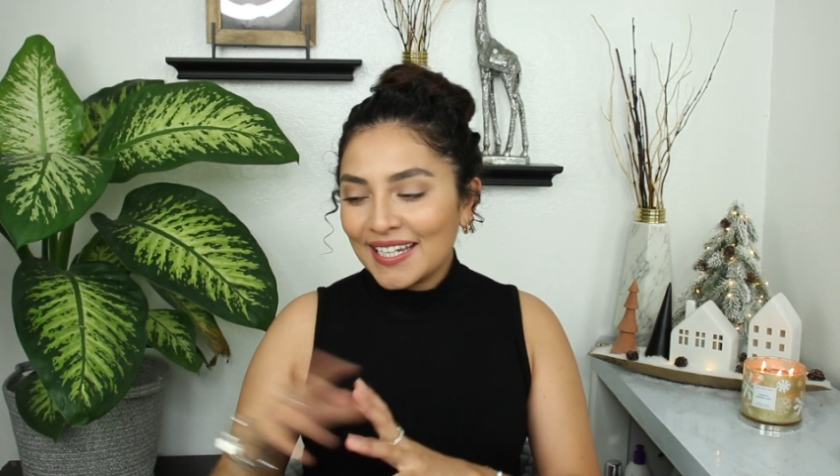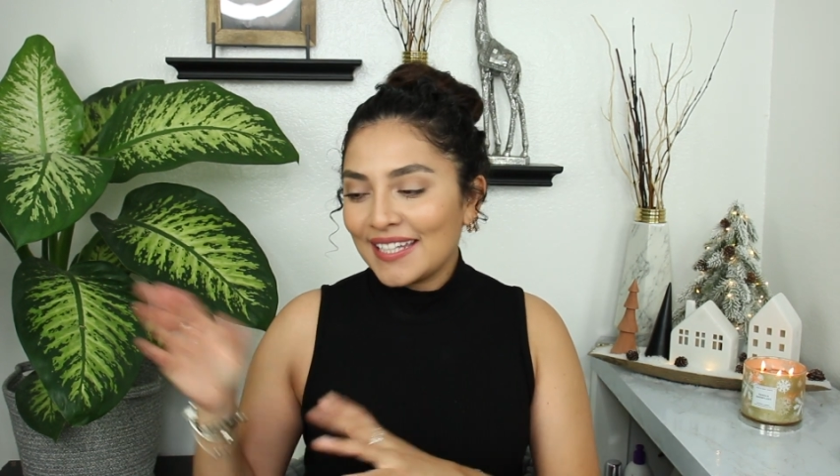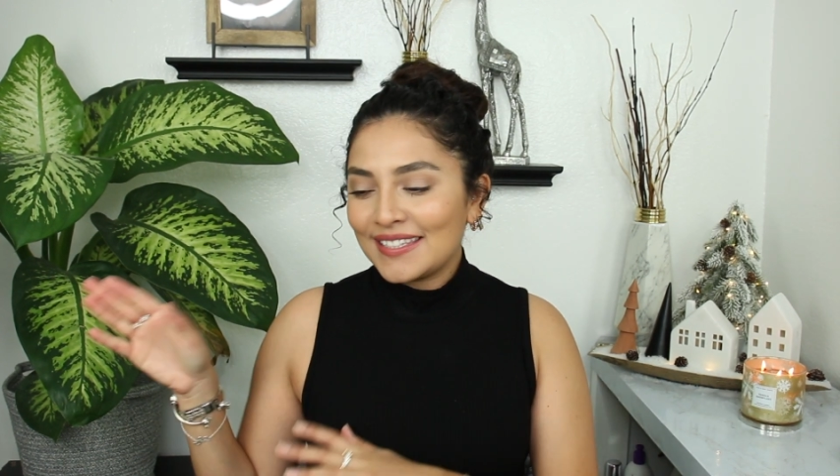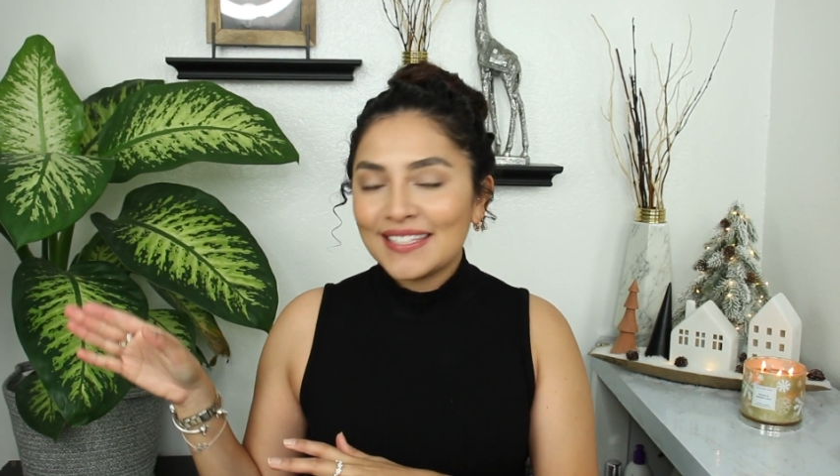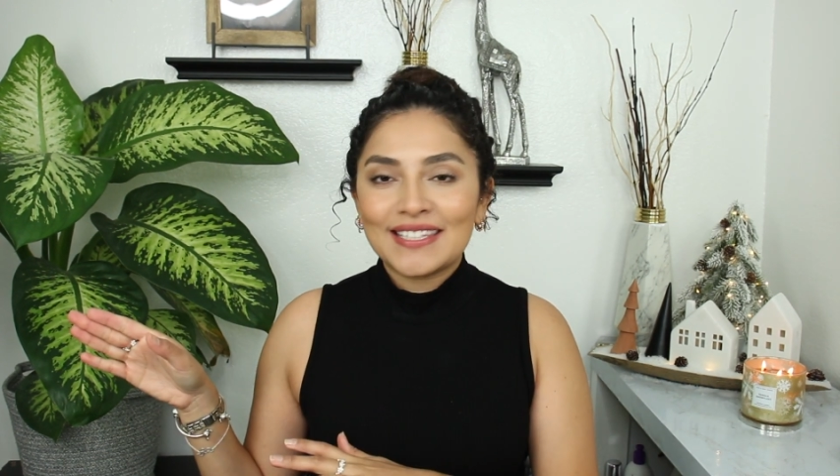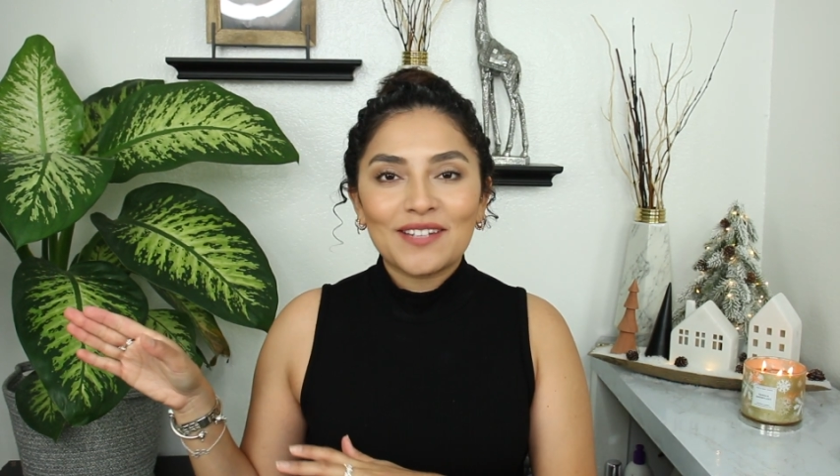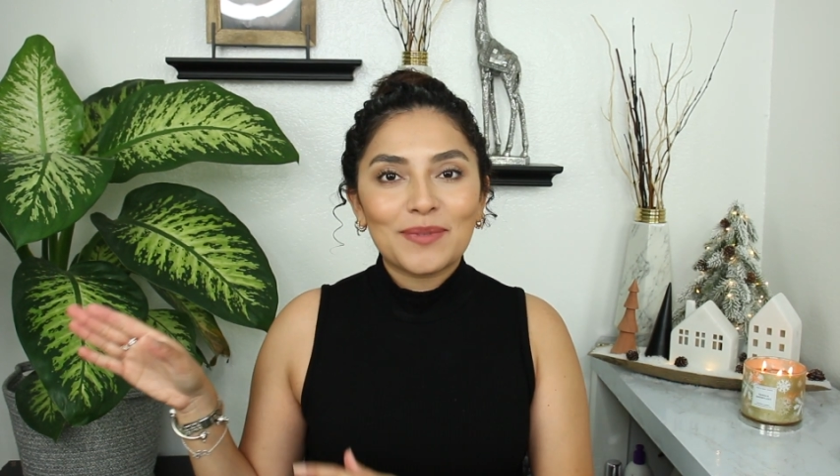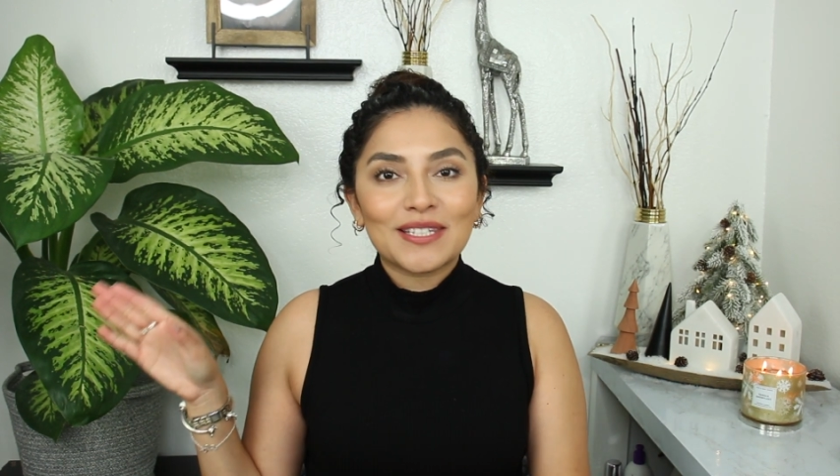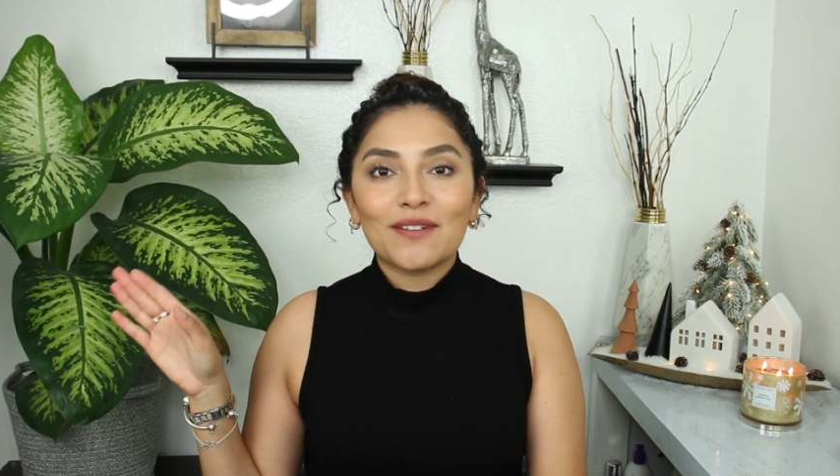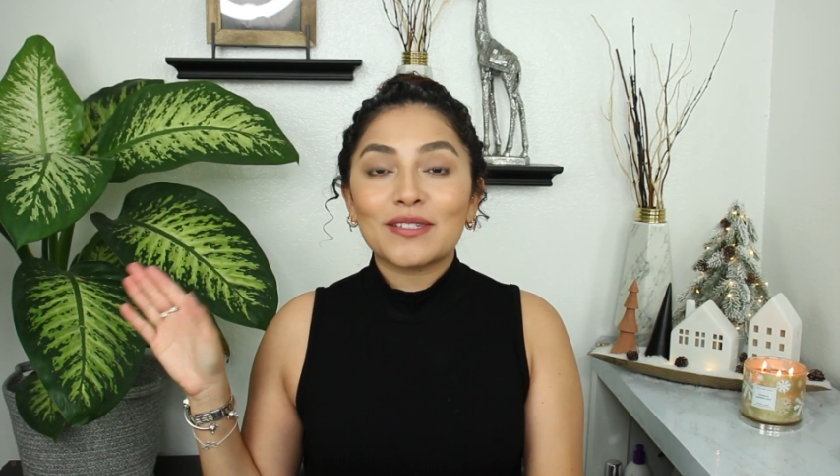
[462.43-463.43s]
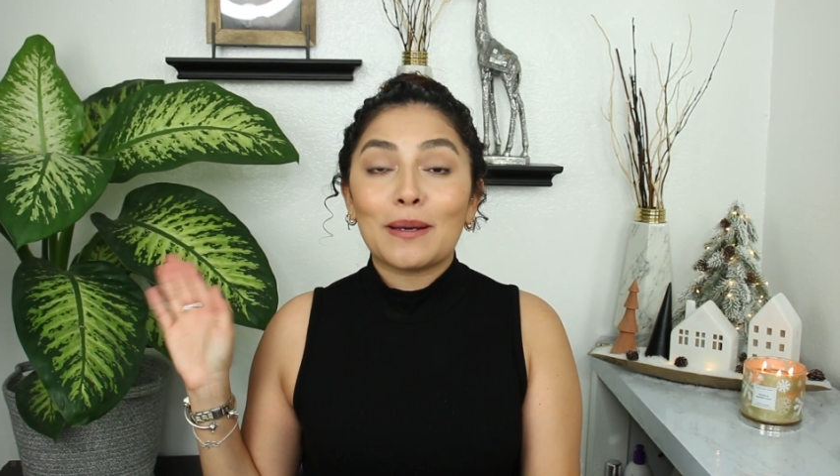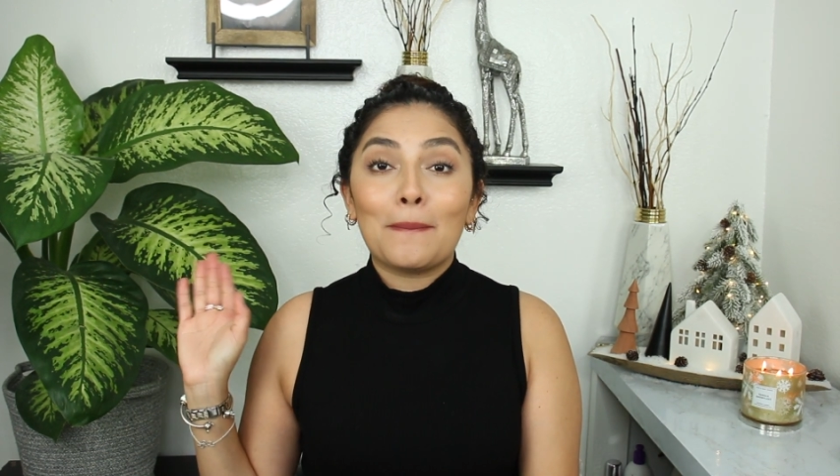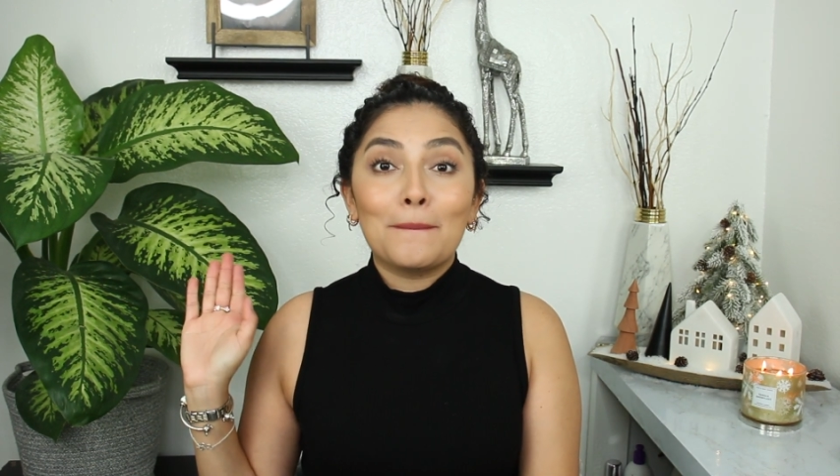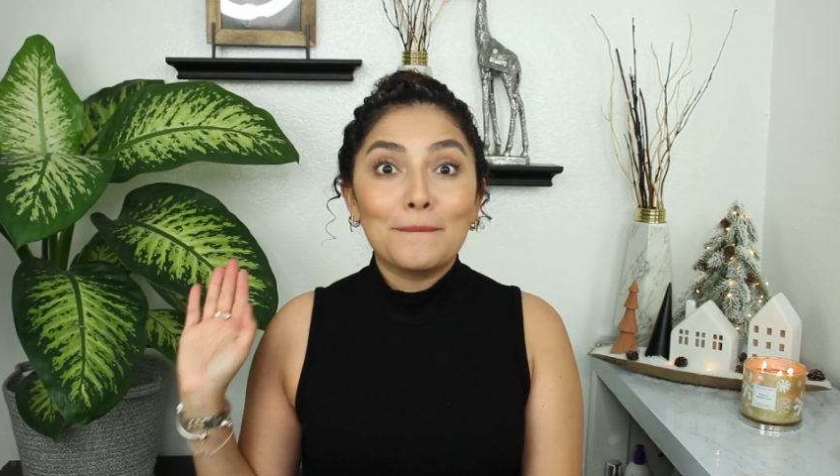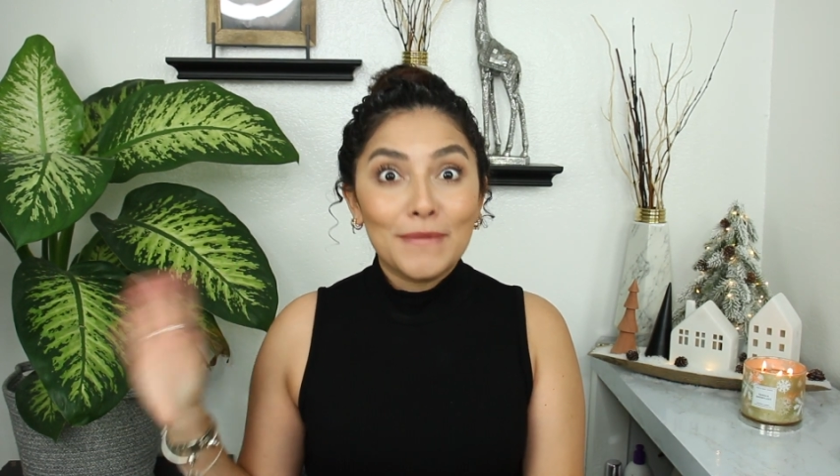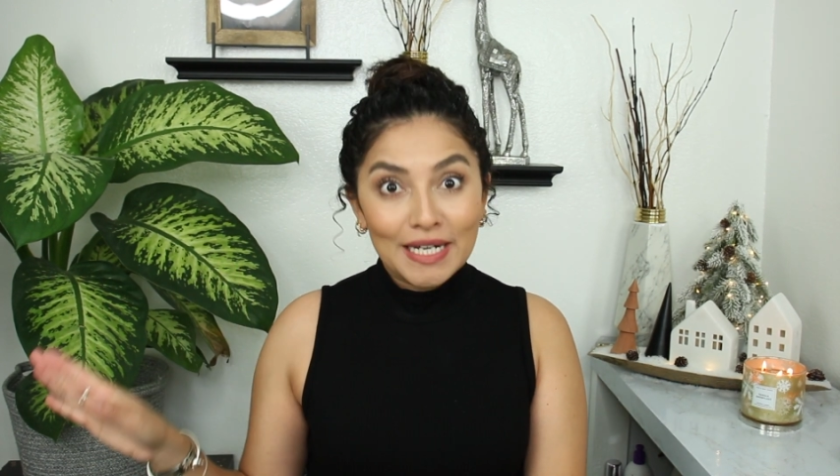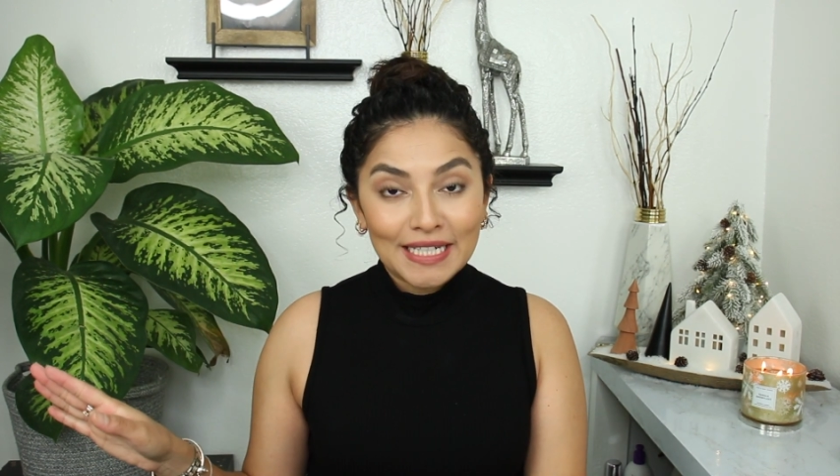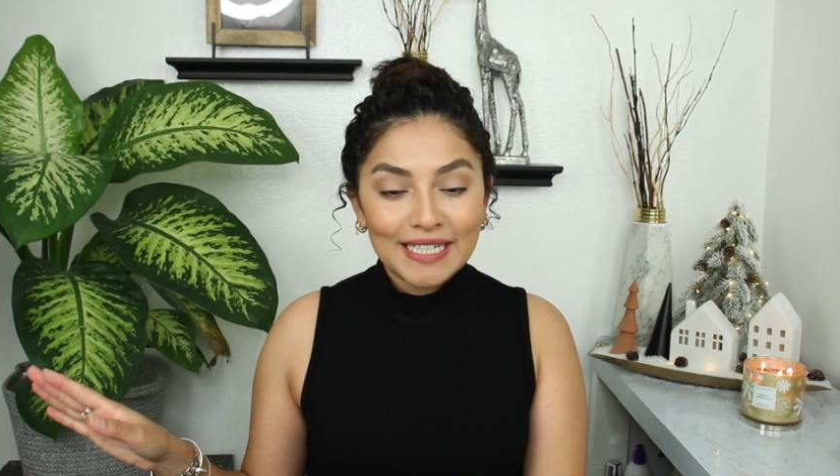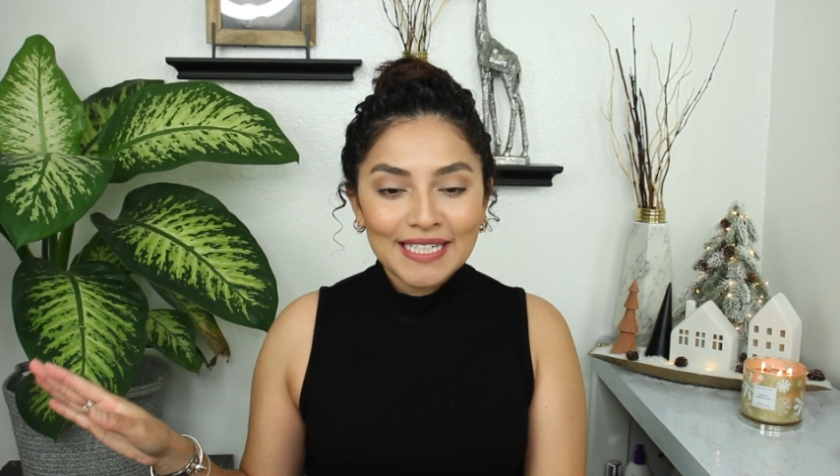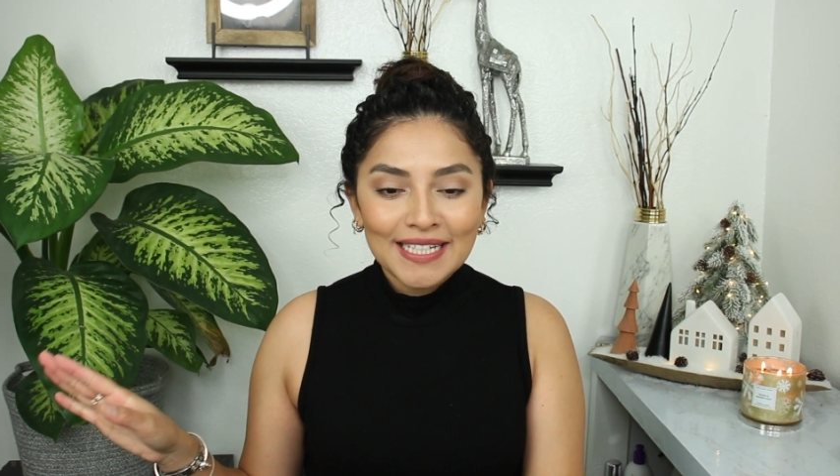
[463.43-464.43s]
I did save myself some
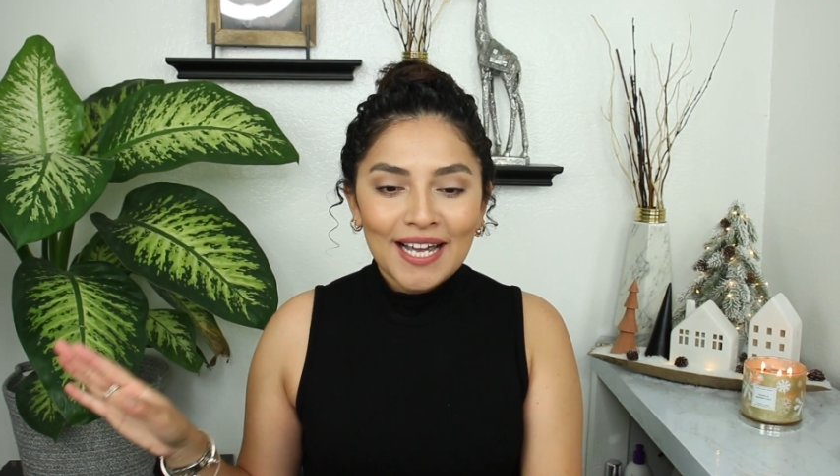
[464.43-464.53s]
money